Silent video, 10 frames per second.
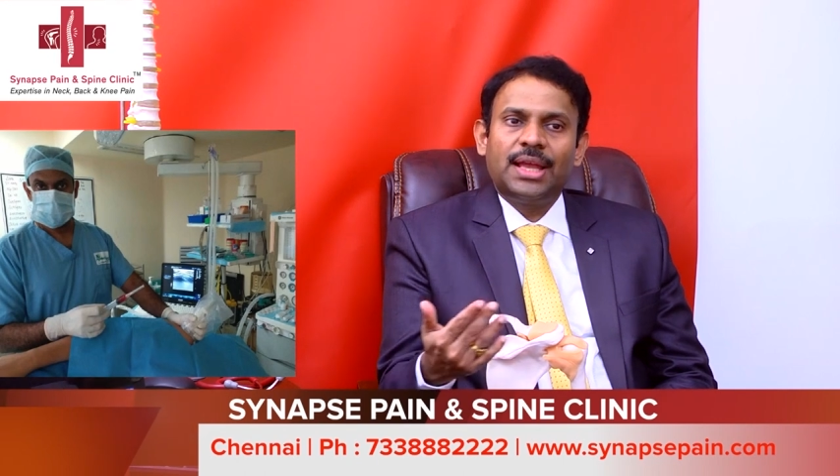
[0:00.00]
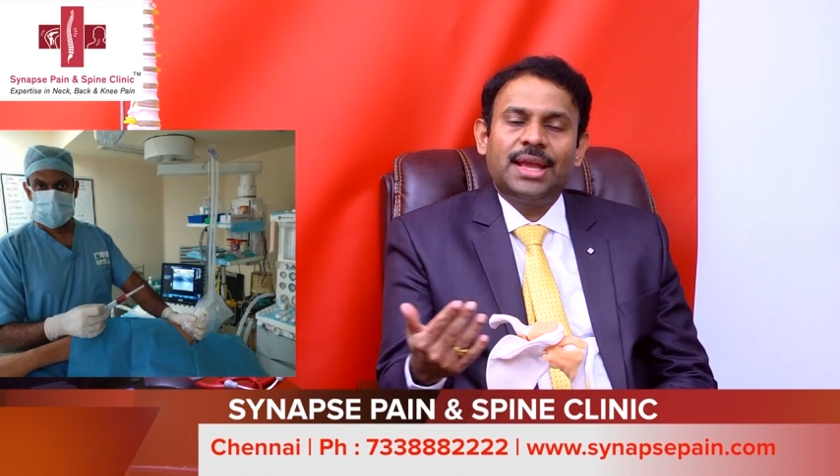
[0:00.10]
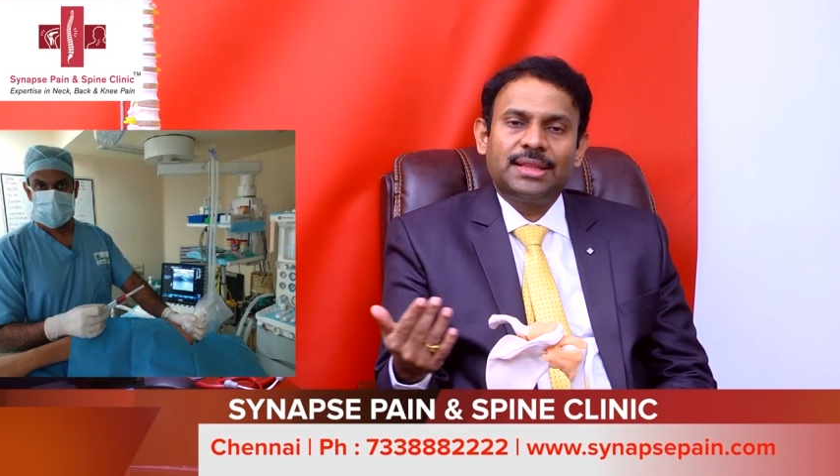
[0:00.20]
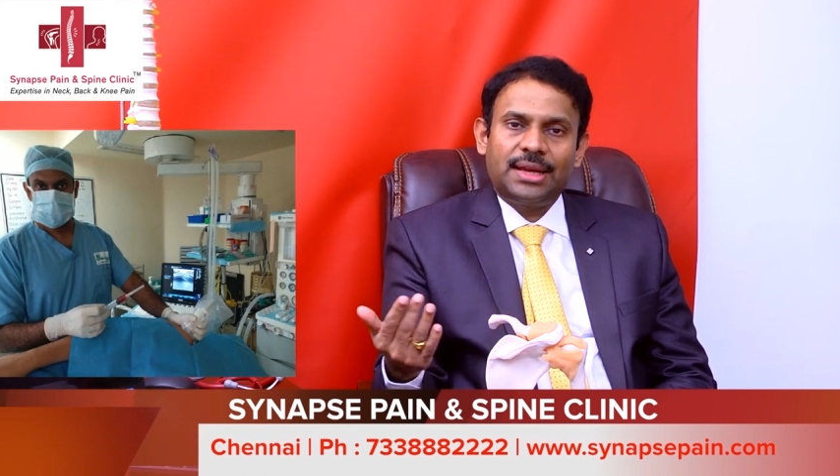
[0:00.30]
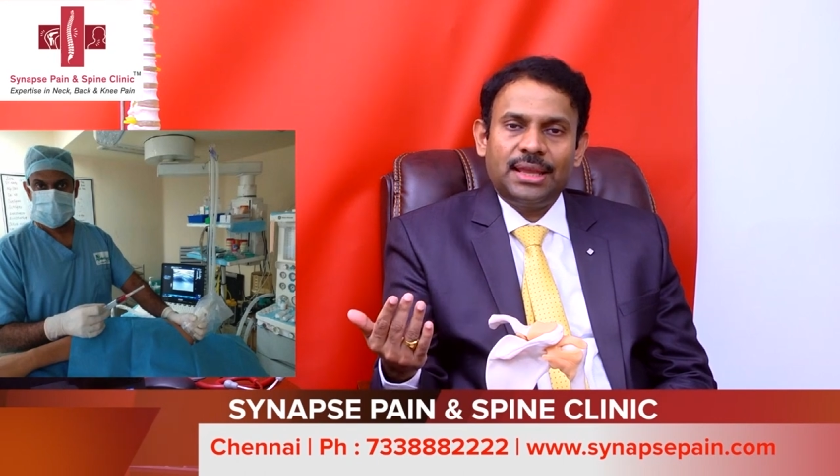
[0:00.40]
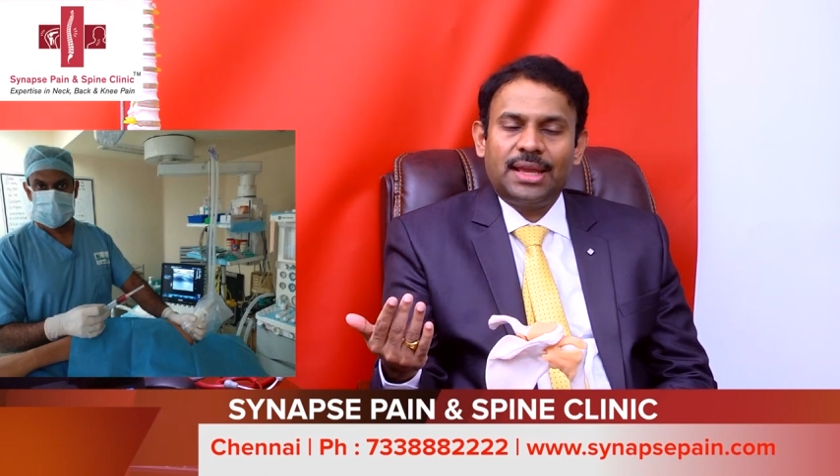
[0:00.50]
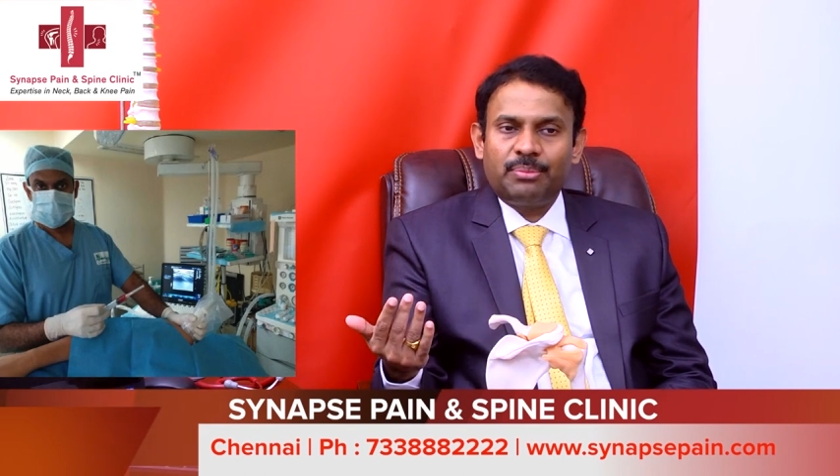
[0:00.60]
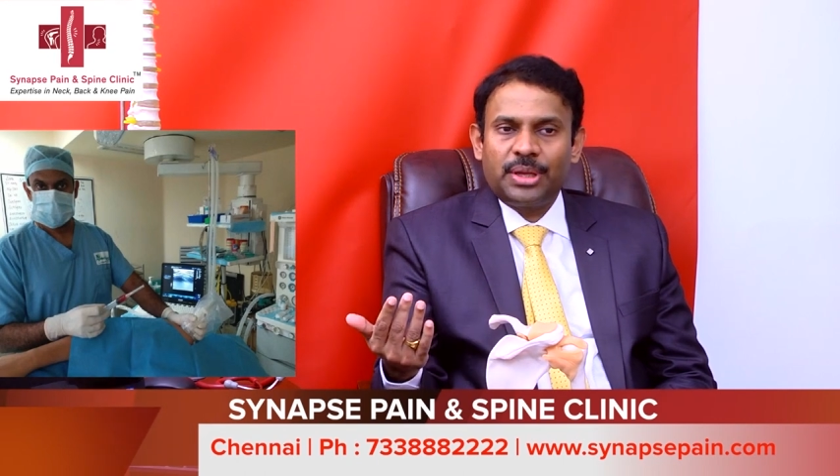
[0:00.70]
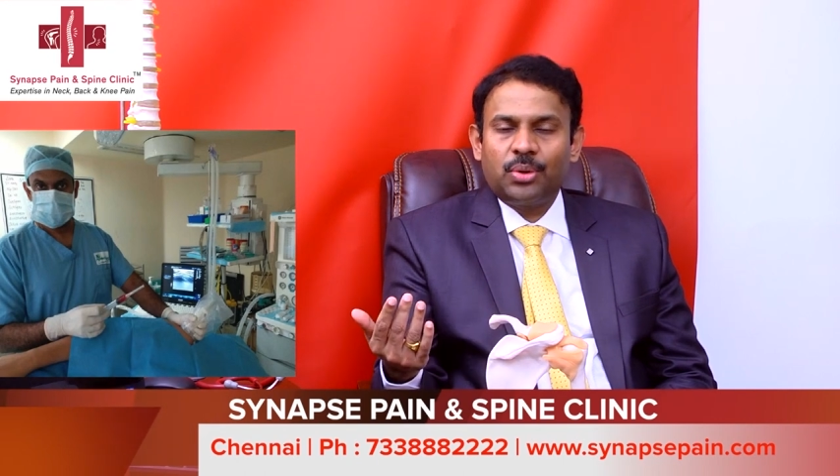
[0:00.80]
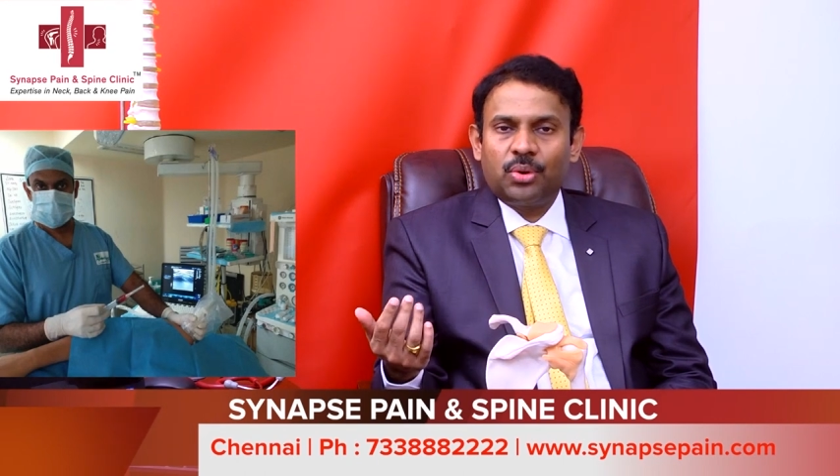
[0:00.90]
and the rehab
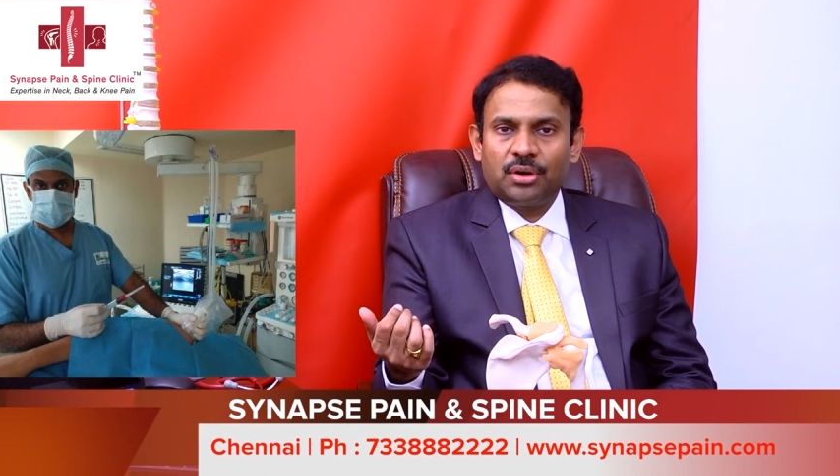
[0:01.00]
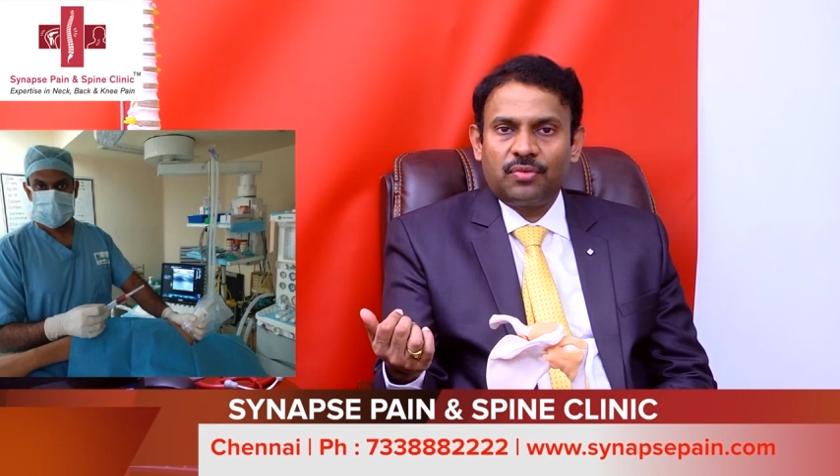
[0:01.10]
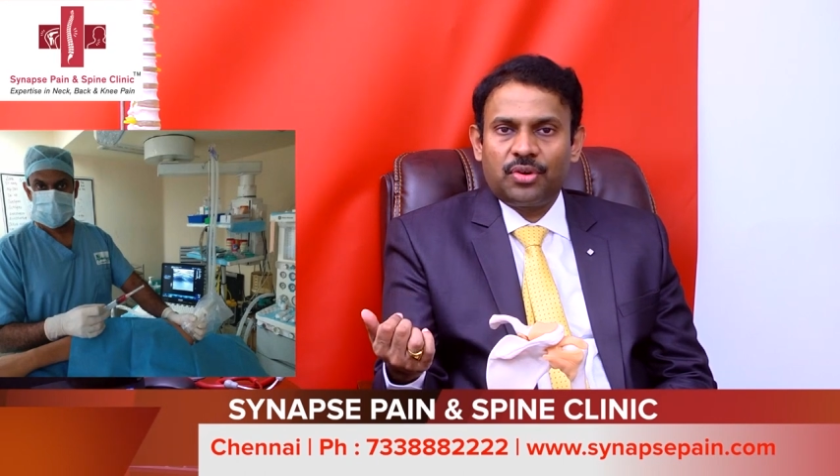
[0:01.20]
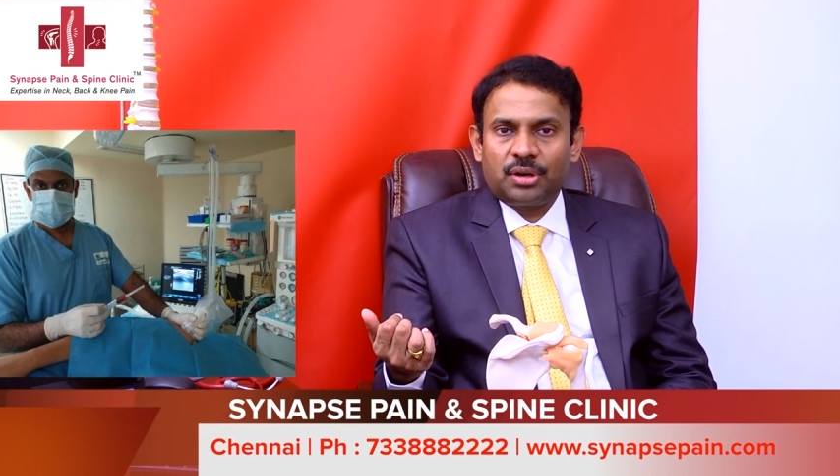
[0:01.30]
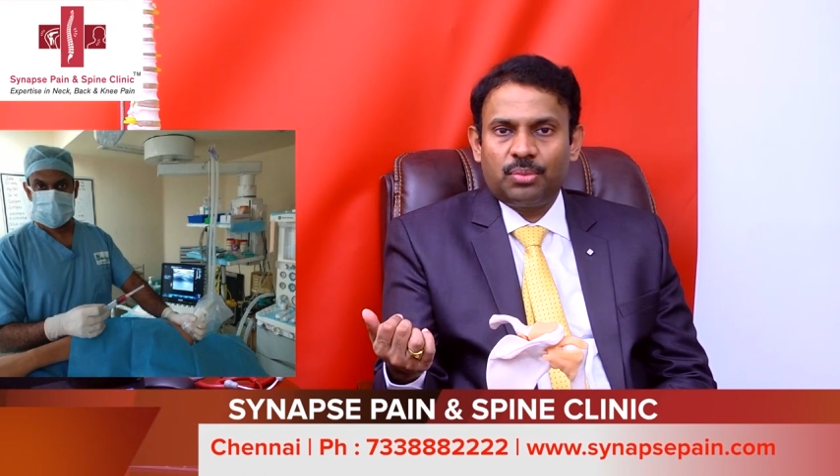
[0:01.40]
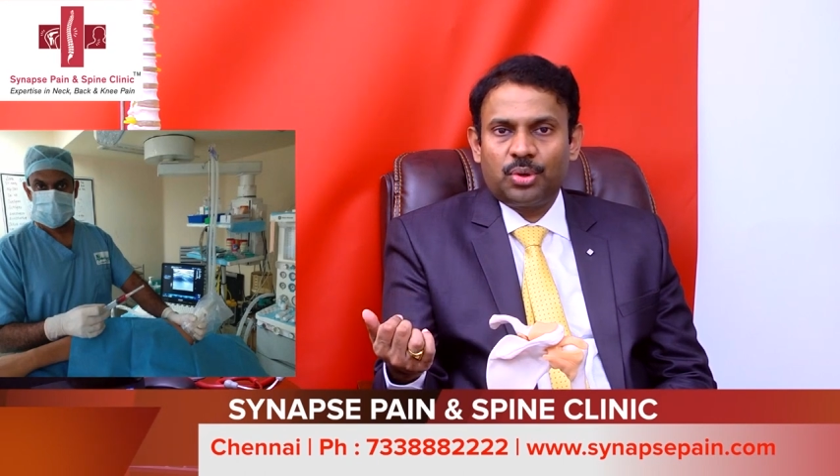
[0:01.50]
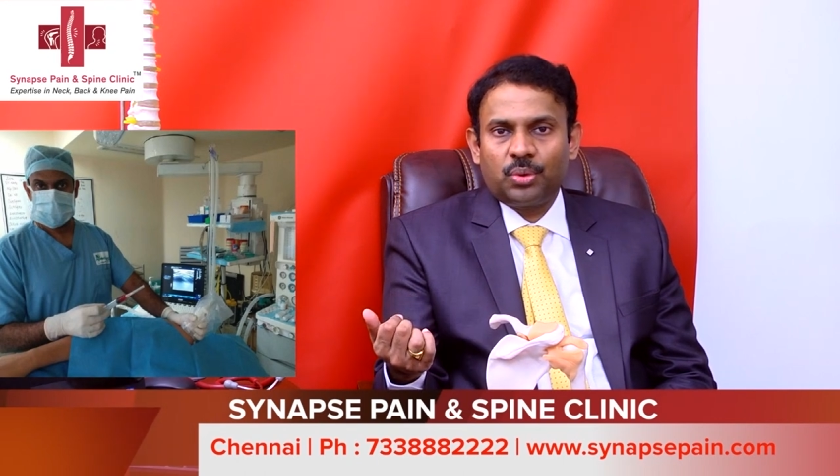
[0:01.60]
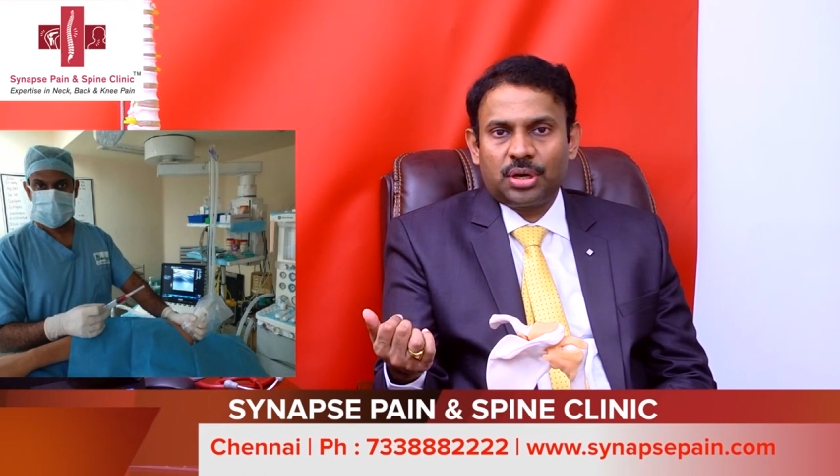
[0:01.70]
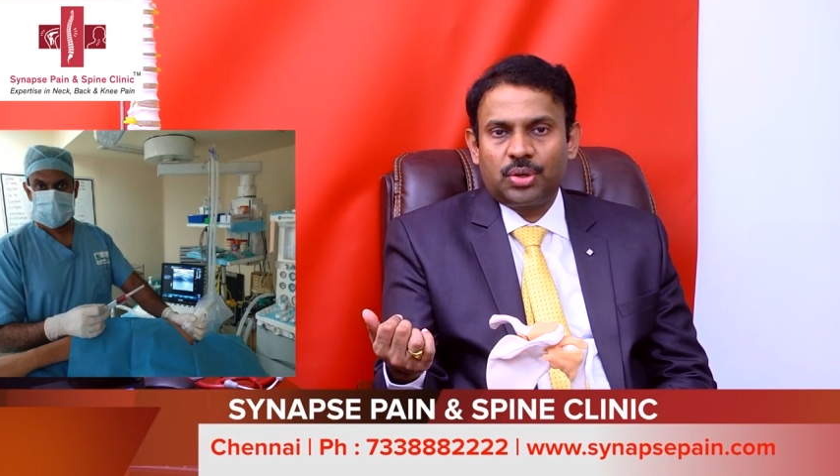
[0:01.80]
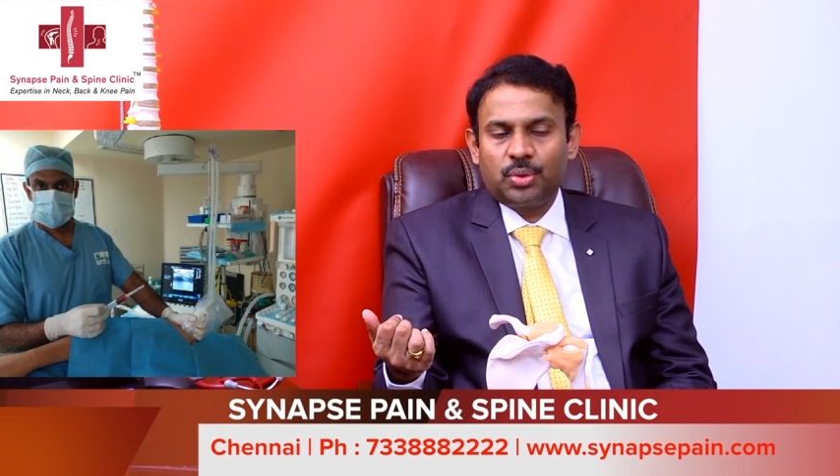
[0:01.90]
may go on for about
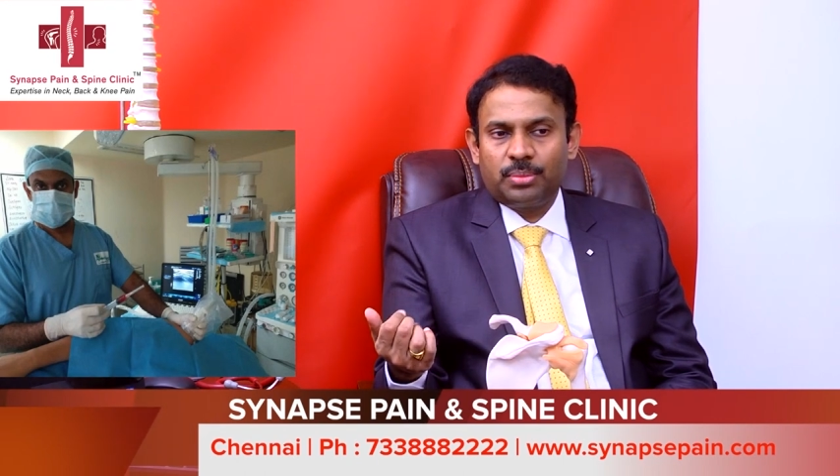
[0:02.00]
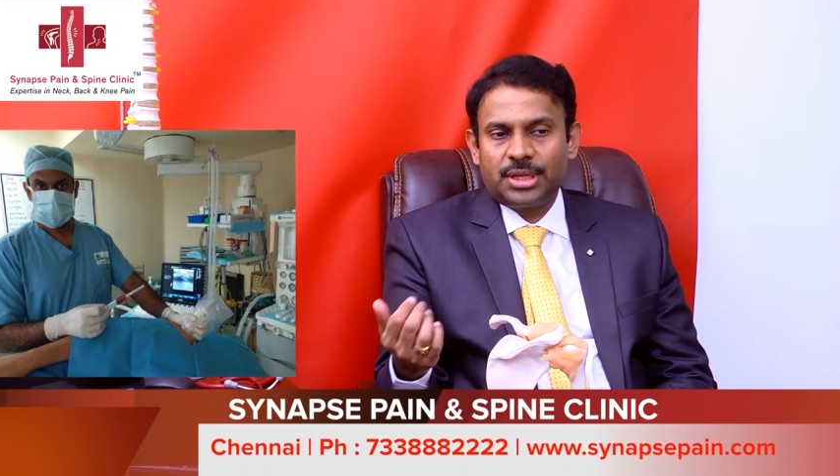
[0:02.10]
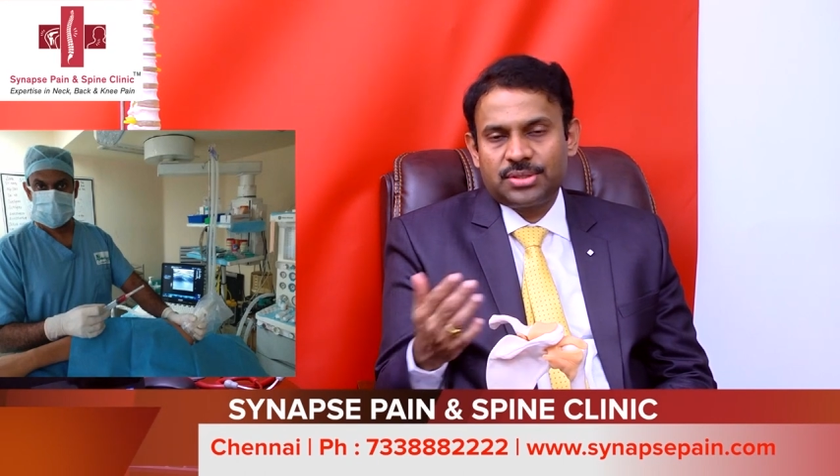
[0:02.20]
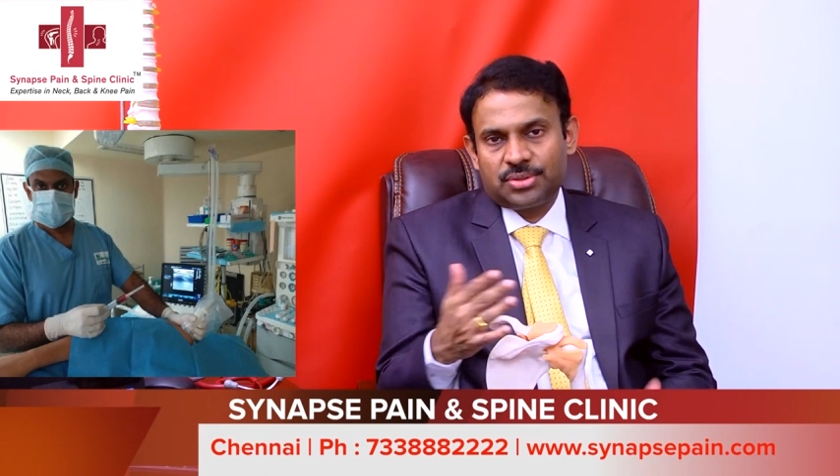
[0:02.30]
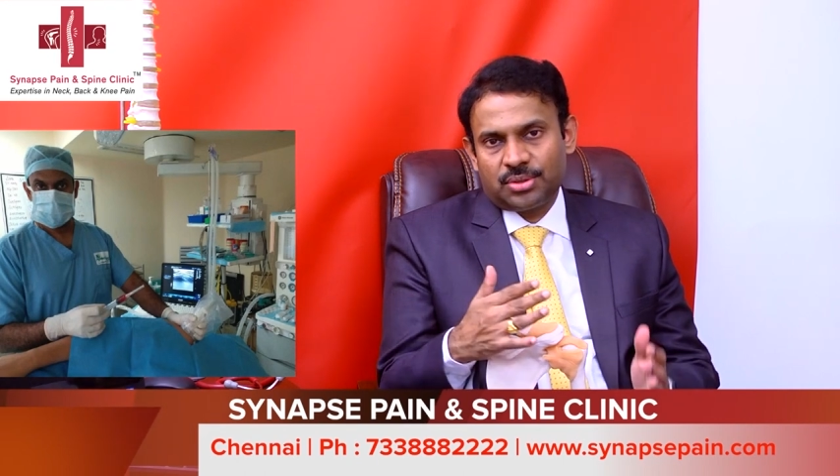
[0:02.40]
one or two months.